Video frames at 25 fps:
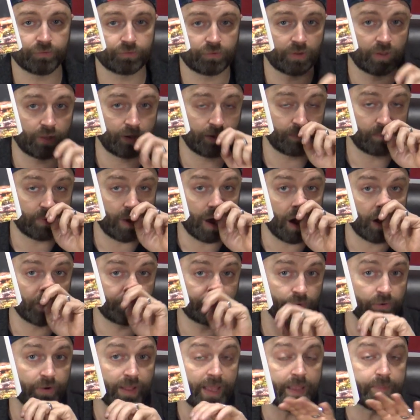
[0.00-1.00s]

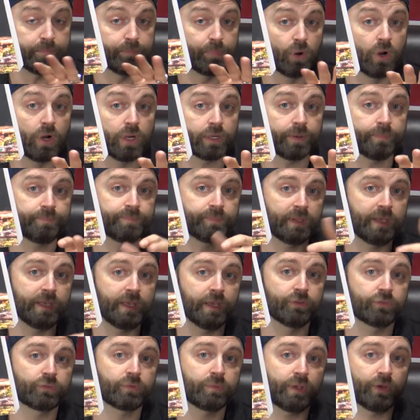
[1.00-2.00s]
authored a book. He
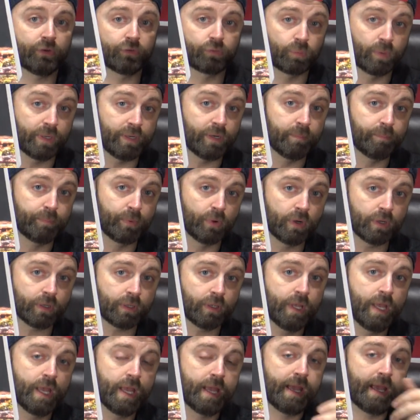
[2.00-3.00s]
has written a
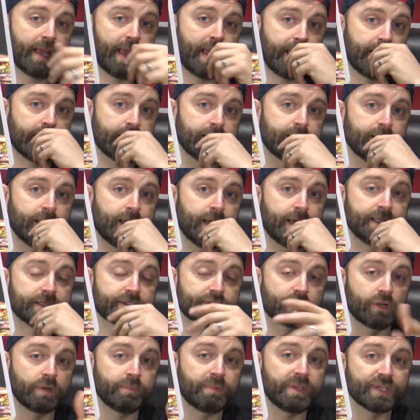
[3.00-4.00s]
book, and
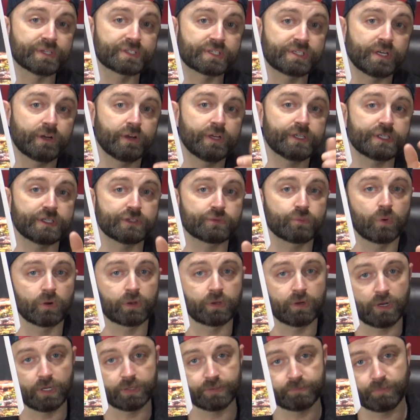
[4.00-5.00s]
it's going to be a series. He's
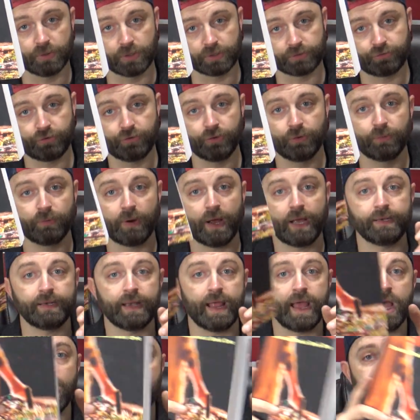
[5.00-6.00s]
working on book 2 right
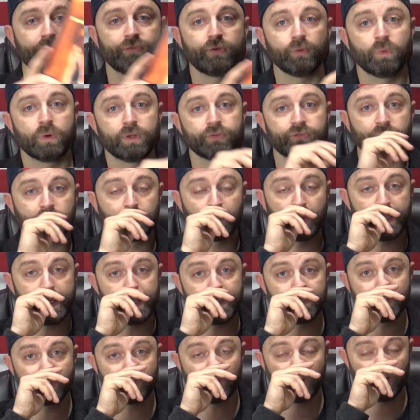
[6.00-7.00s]
now. If you want some
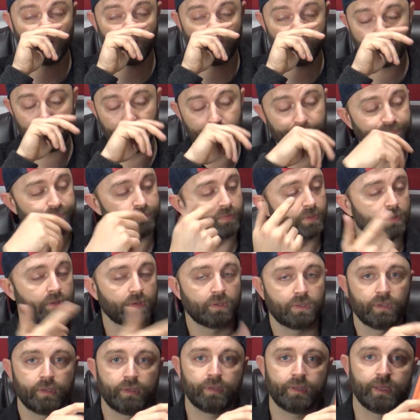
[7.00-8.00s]
reading material,
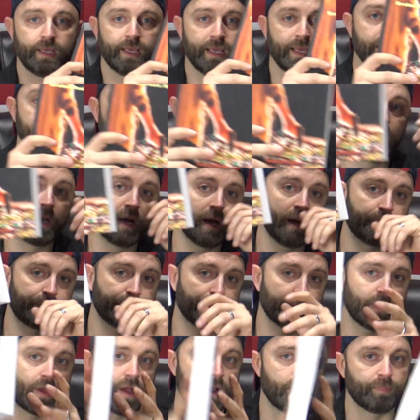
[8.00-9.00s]
hit him
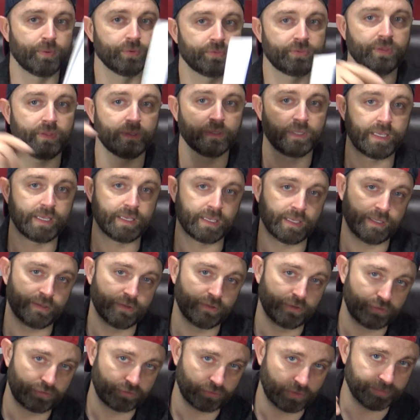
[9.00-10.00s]
up. I'll put the link in
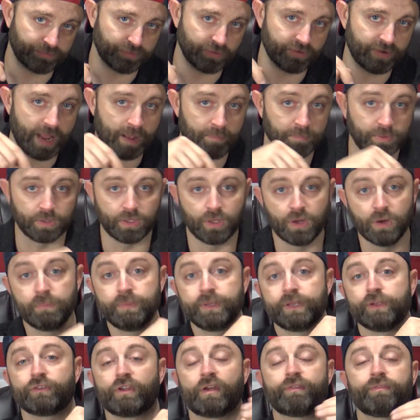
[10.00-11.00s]
the description down below
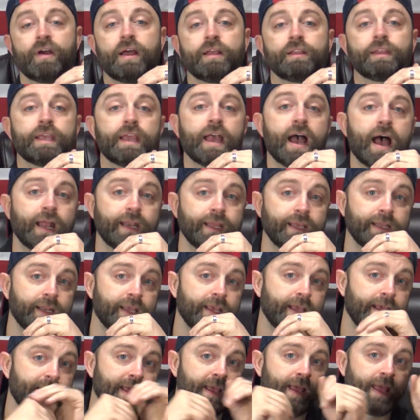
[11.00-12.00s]
because I finally got it.
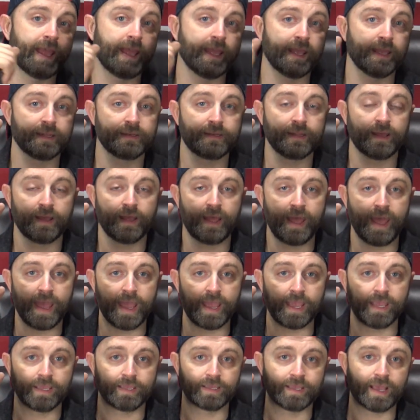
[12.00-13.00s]
And
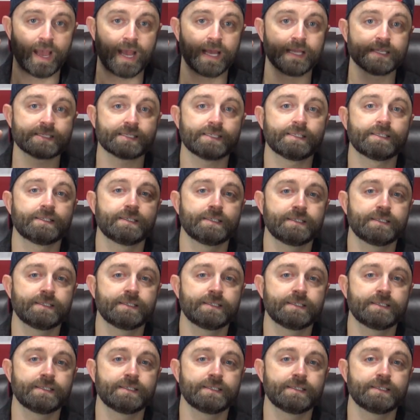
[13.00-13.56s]
hey, guys,